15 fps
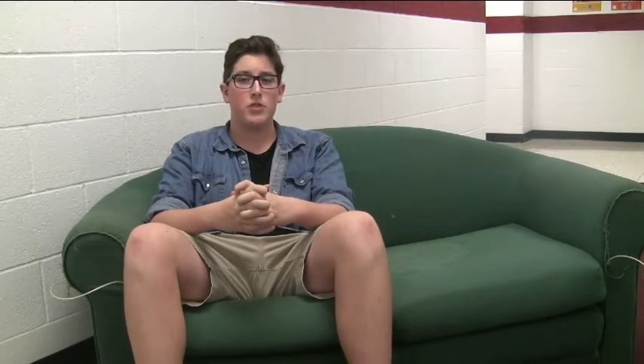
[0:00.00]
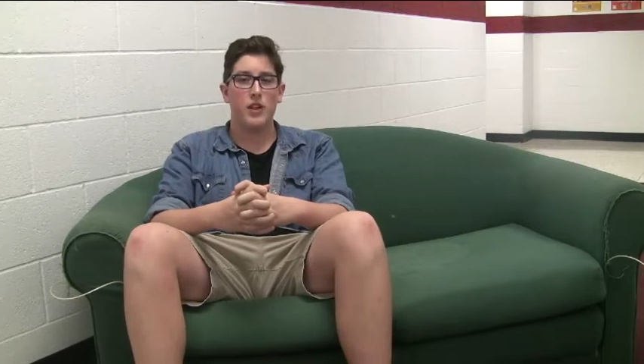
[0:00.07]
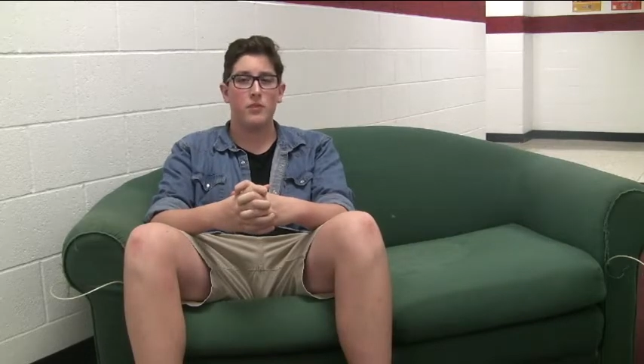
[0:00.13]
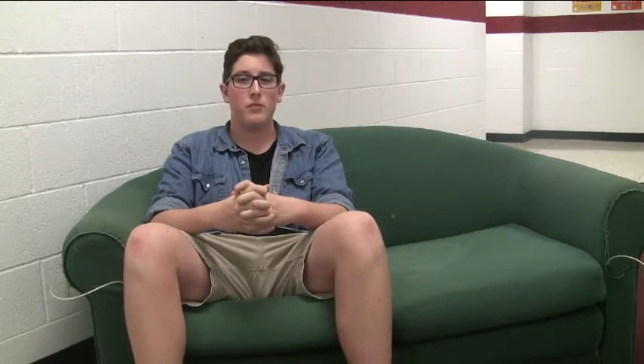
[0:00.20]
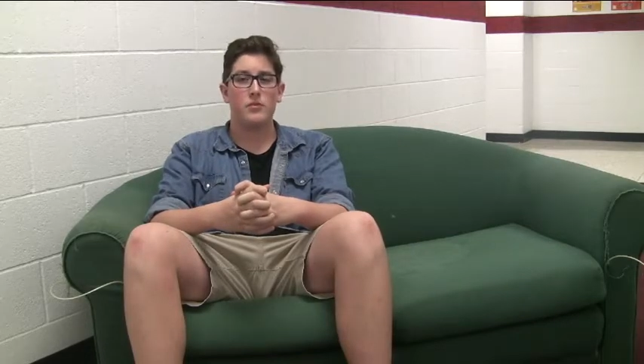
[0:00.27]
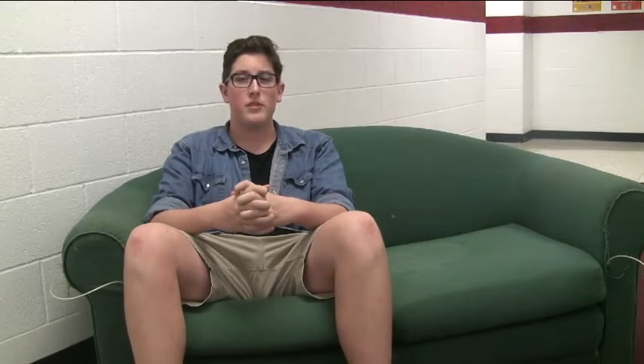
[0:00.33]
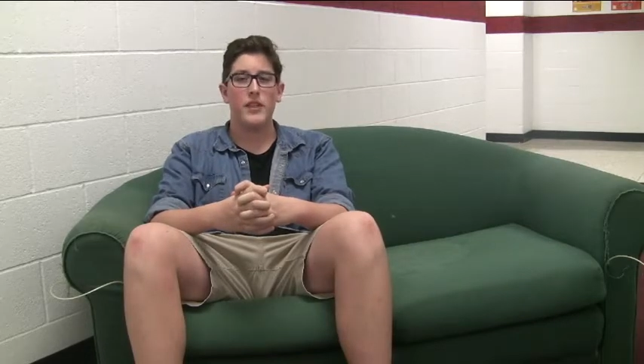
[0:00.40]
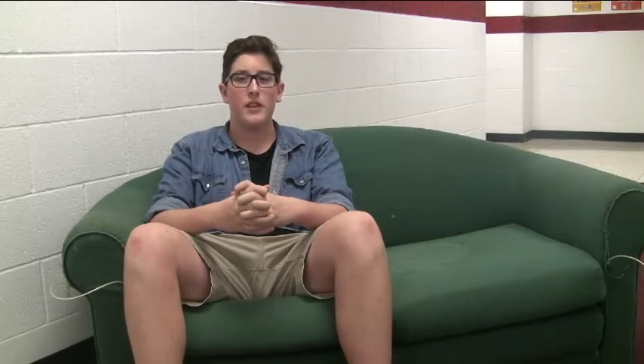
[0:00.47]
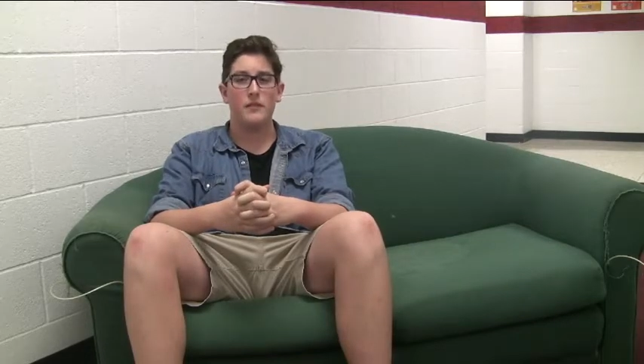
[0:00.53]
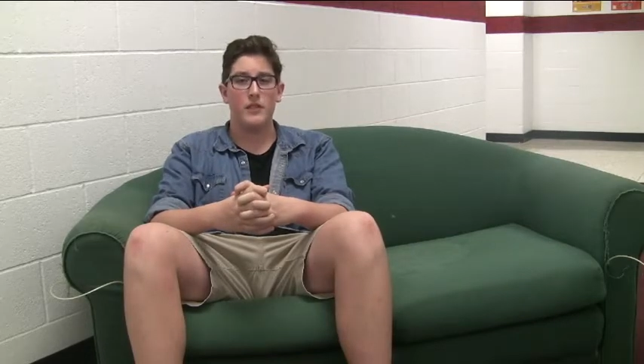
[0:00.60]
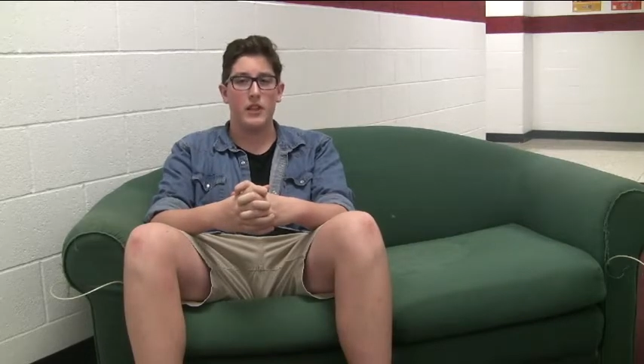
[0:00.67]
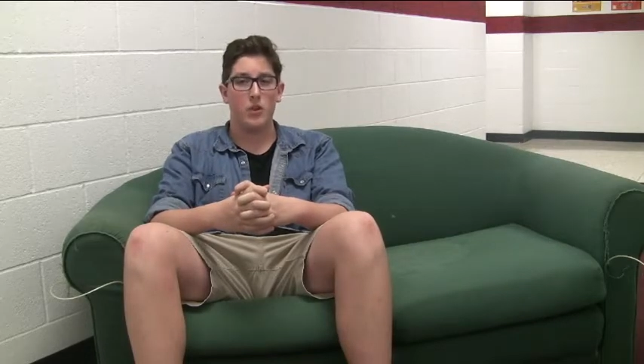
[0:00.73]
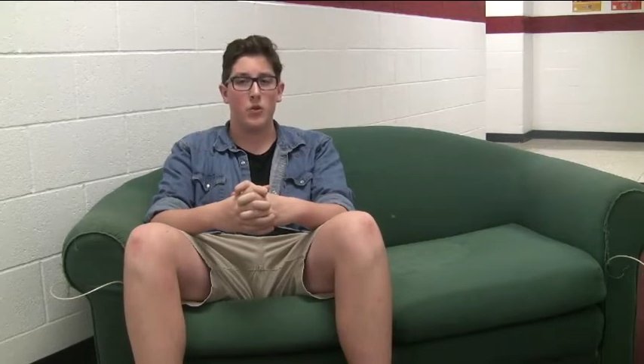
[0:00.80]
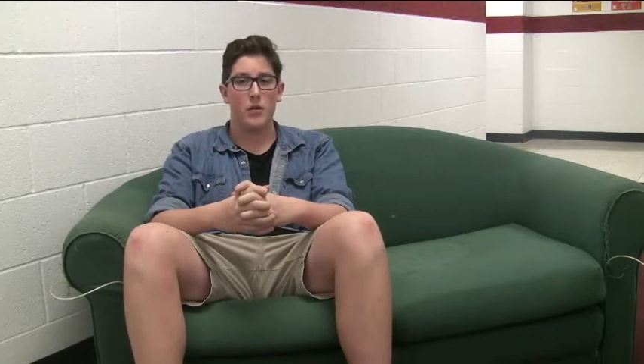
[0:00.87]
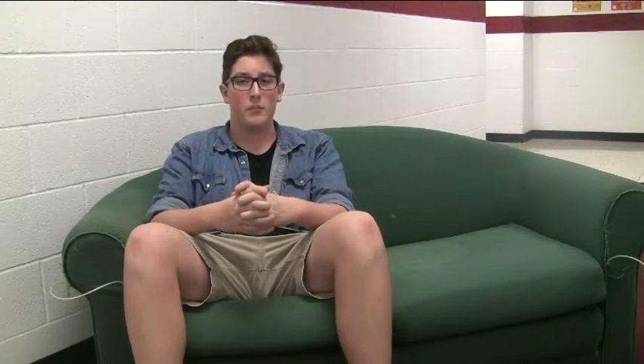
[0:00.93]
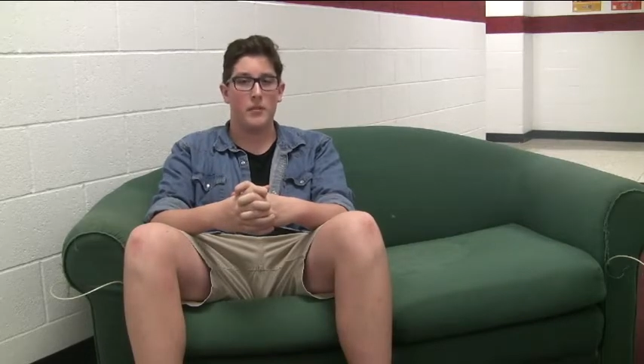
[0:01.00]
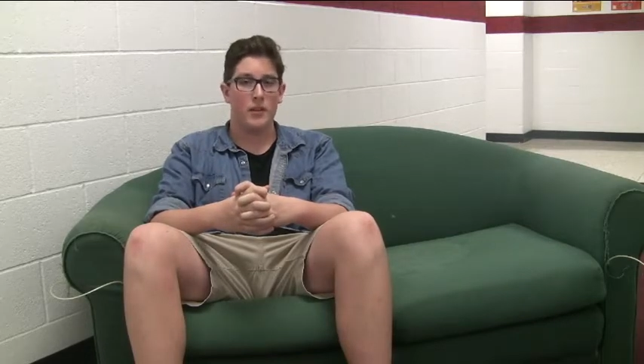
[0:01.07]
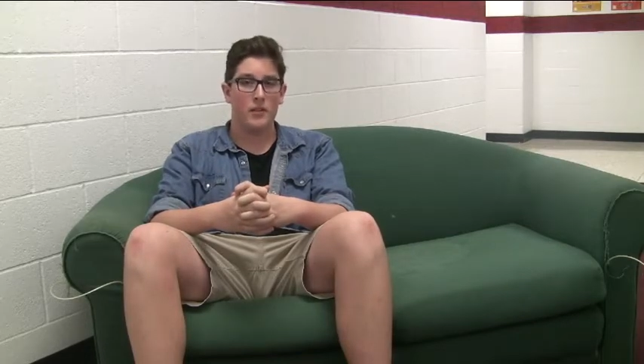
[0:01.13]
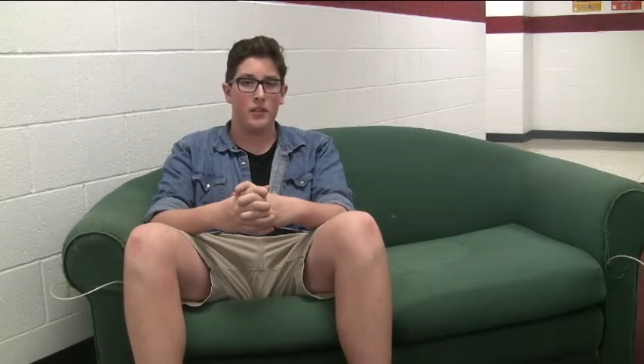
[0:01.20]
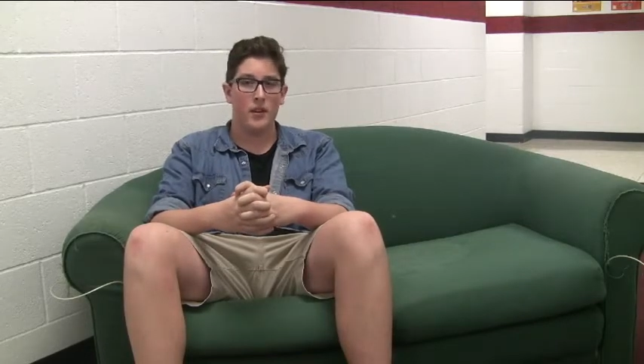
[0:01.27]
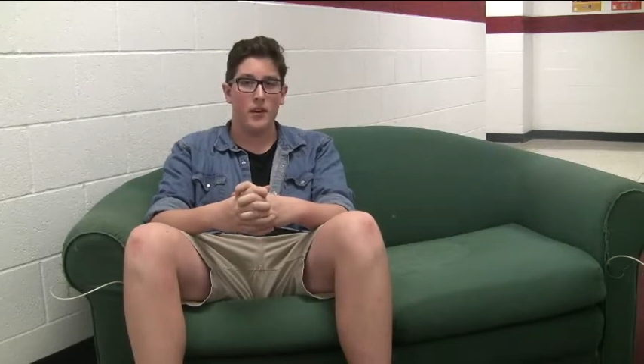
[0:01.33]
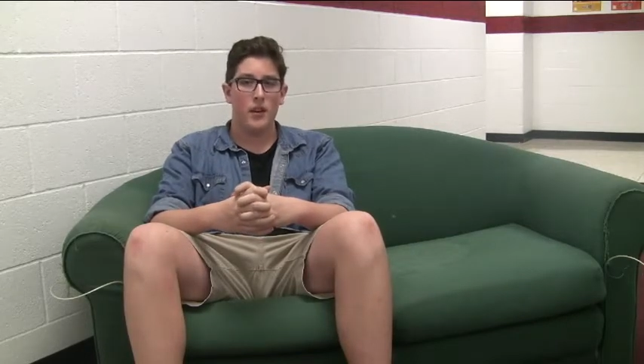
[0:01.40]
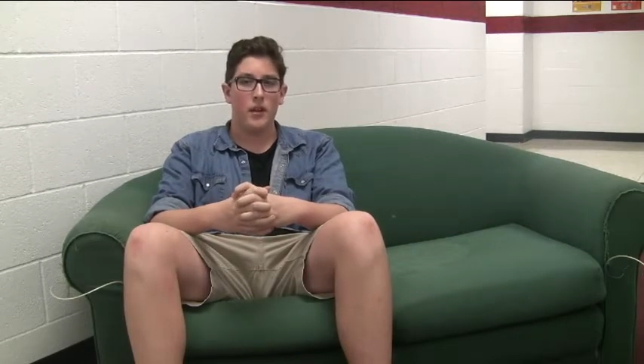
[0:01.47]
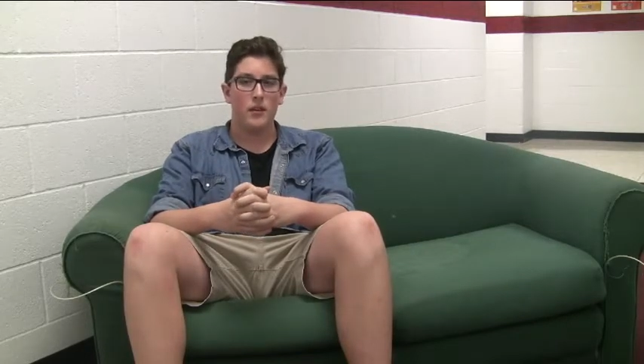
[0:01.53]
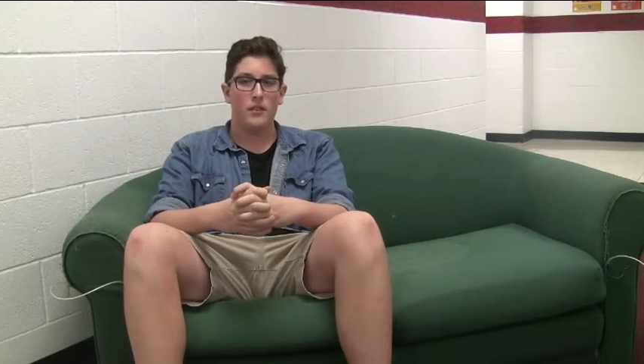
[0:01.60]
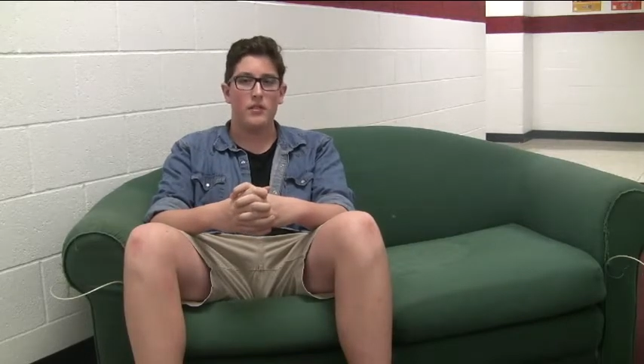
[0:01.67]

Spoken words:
general safety equipment.